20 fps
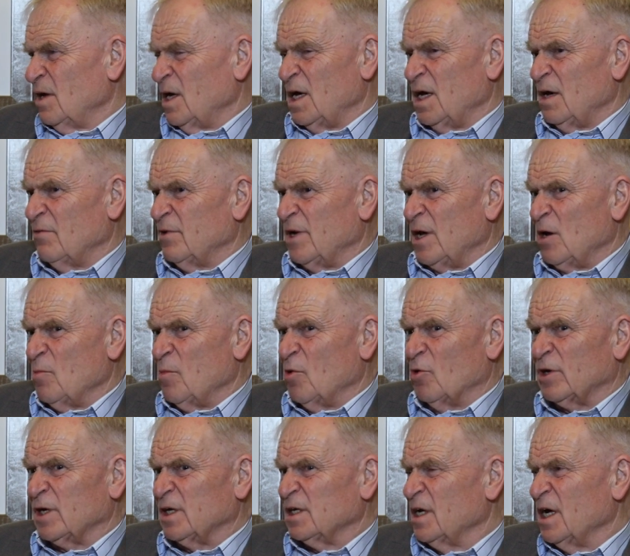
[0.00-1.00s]
have now
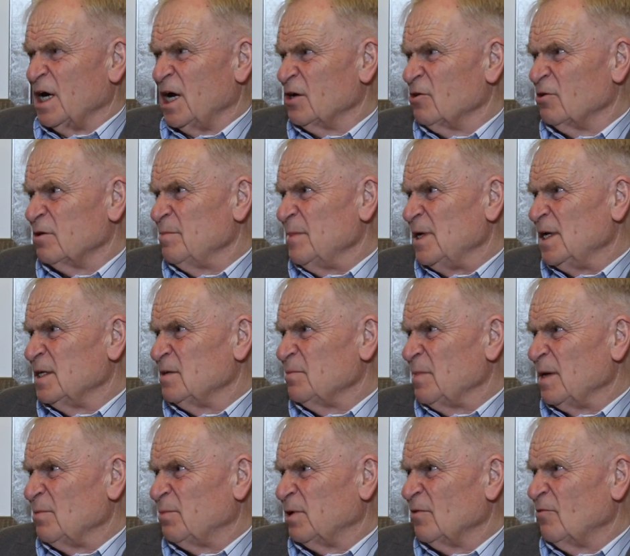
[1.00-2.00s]
bought it, and 100 million
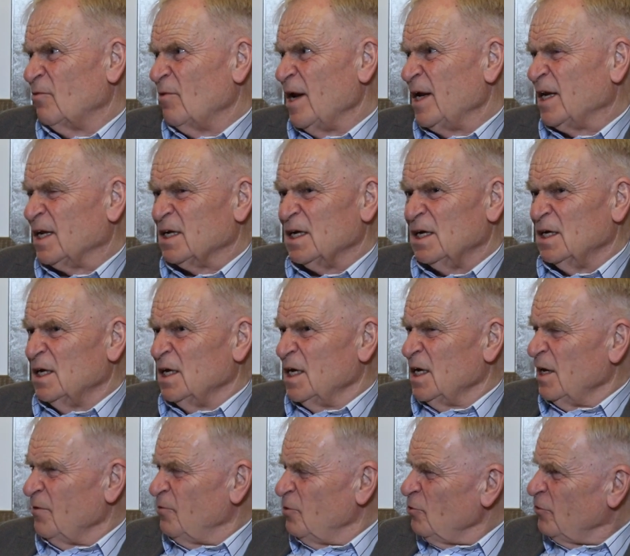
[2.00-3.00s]
people have read it.
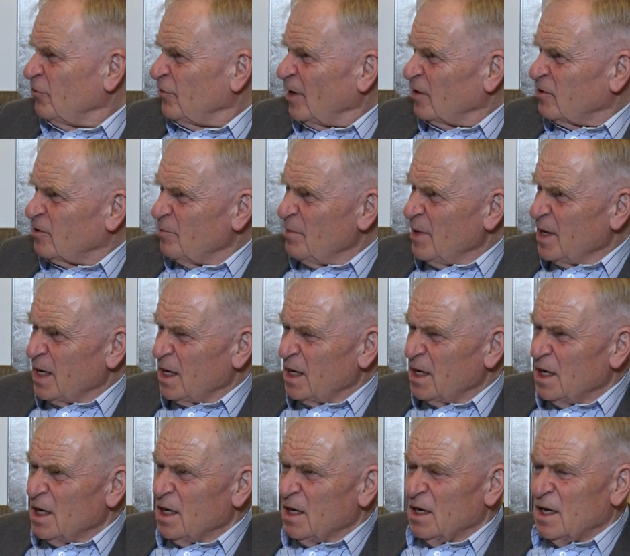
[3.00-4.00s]
If you'd said to
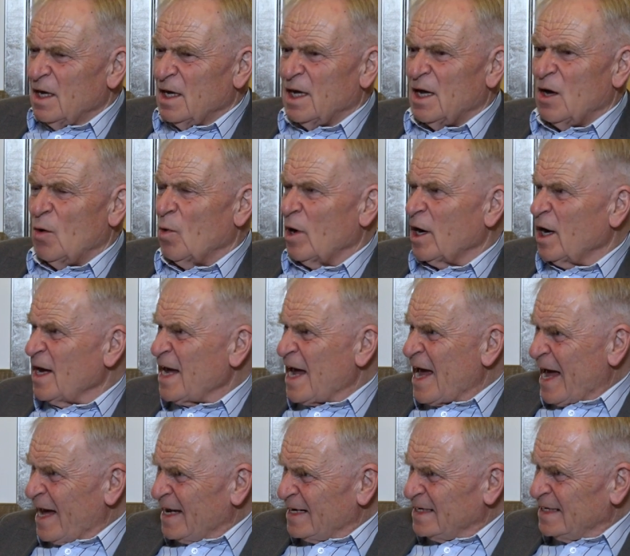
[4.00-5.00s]
me, when I
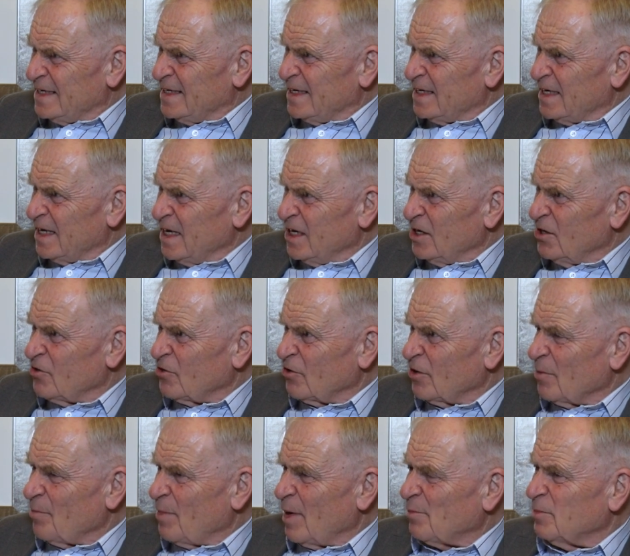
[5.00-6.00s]
handed it in to
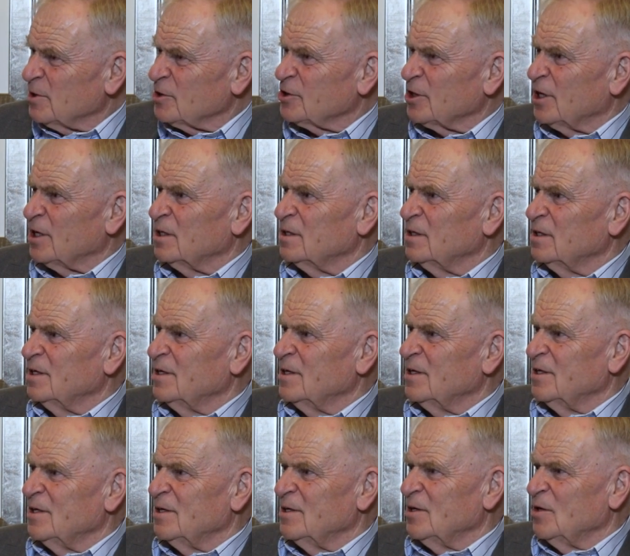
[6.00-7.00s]
the publisher,
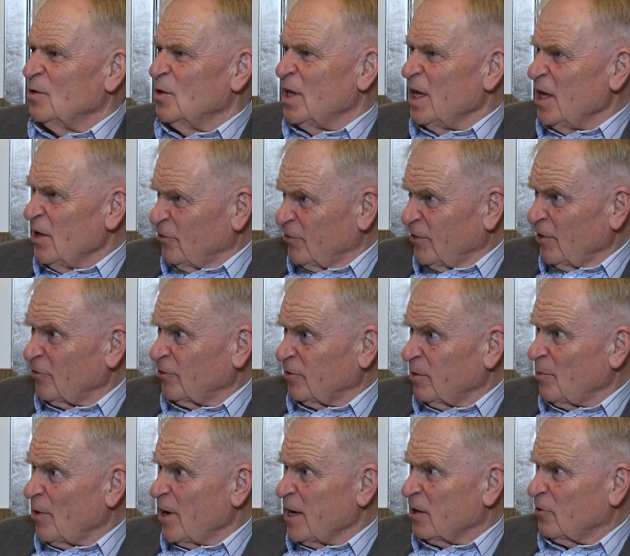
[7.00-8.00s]
is this
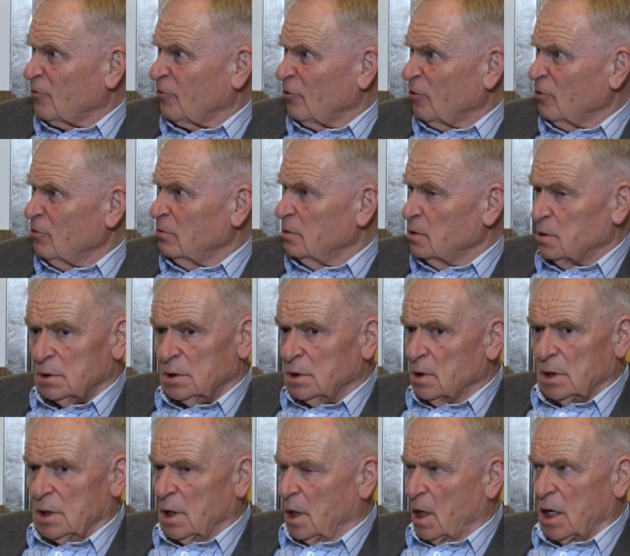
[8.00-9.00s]
the breakthrough?
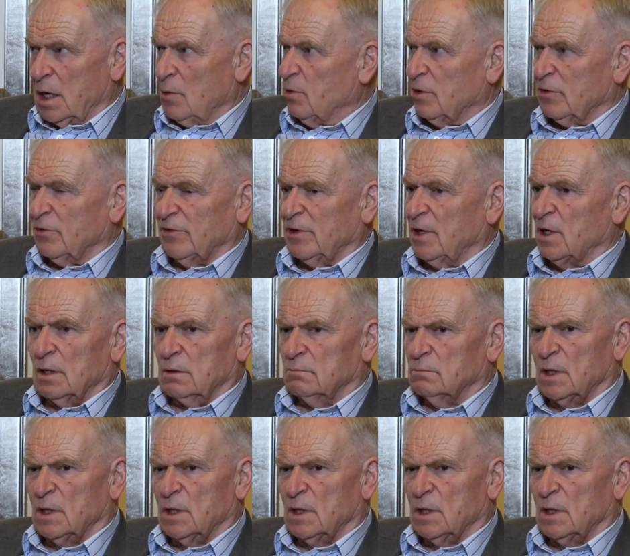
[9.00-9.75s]
I would have said,